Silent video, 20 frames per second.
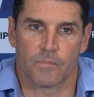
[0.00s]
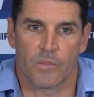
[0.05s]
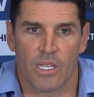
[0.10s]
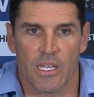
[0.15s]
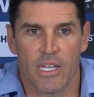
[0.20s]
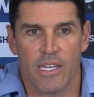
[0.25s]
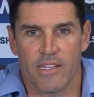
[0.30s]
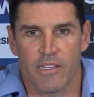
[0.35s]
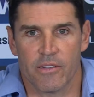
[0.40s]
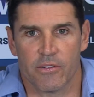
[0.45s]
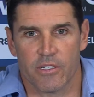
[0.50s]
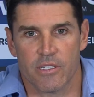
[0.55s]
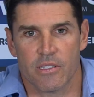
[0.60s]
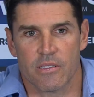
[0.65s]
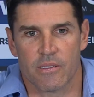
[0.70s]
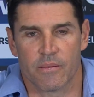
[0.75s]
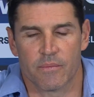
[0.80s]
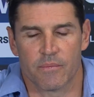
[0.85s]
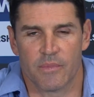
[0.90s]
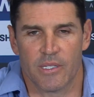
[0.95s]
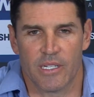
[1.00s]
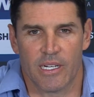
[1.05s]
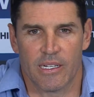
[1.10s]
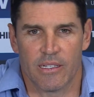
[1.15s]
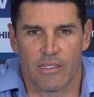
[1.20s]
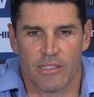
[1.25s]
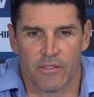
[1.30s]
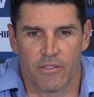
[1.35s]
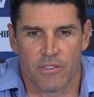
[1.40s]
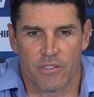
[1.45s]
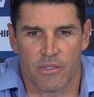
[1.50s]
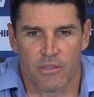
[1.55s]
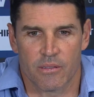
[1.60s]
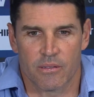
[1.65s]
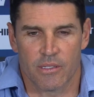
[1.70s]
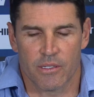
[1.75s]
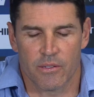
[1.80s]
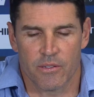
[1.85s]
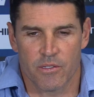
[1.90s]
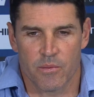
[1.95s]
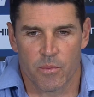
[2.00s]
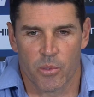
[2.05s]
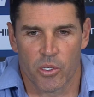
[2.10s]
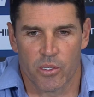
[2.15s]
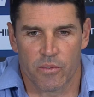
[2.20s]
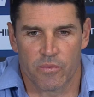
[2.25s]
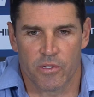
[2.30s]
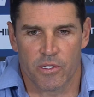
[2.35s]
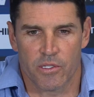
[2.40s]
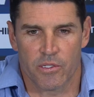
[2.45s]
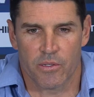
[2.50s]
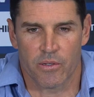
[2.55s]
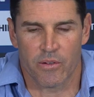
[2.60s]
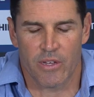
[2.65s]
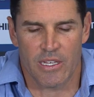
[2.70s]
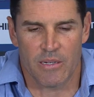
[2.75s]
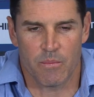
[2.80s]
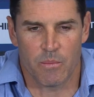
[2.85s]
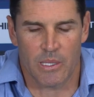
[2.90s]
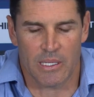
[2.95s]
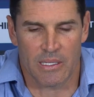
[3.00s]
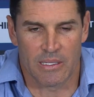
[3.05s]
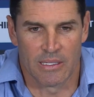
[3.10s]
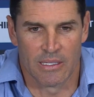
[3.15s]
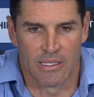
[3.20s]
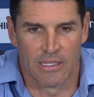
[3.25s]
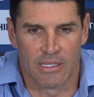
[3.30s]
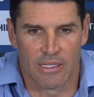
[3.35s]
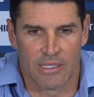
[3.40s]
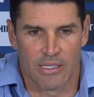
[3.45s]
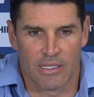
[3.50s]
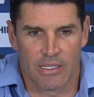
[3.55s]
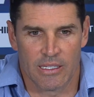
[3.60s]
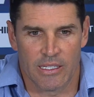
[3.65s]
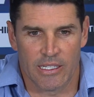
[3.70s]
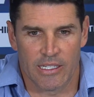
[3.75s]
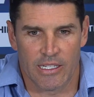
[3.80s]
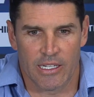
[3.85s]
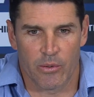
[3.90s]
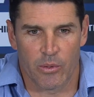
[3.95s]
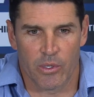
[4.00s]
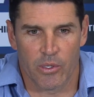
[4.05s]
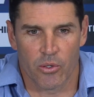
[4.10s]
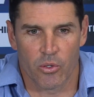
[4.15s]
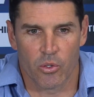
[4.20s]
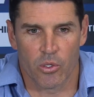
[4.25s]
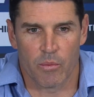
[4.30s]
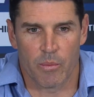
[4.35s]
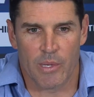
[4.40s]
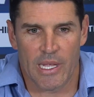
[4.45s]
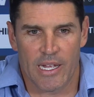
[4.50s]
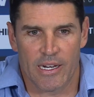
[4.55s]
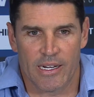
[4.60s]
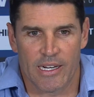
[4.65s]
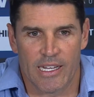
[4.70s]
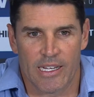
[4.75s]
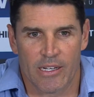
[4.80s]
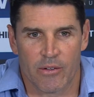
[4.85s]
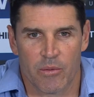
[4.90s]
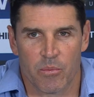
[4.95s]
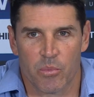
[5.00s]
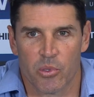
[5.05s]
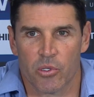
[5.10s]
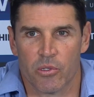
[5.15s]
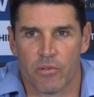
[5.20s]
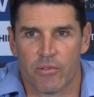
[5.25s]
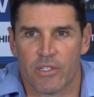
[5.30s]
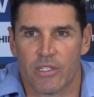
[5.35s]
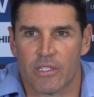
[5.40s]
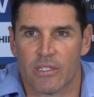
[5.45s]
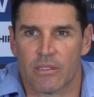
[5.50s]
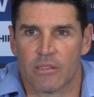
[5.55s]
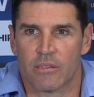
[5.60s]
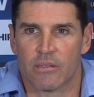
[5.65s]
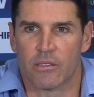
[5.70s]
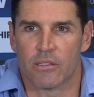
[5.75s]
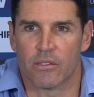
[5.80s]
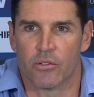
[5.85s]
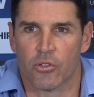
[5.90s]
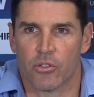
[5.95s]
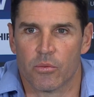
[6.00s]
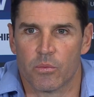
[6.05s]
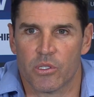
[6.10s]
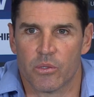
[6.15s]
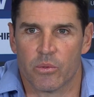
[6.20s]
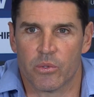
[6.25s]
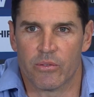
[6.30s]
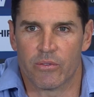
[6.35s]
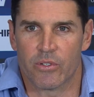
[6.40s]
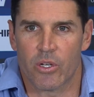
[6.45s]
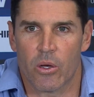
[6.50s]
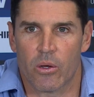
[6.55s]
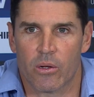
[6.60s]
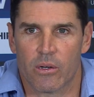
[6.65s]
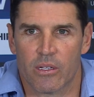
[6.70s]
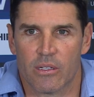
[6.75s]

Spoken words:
Yeah, there is. There is a bright future ahead, but we're all about now improving the group that we've got,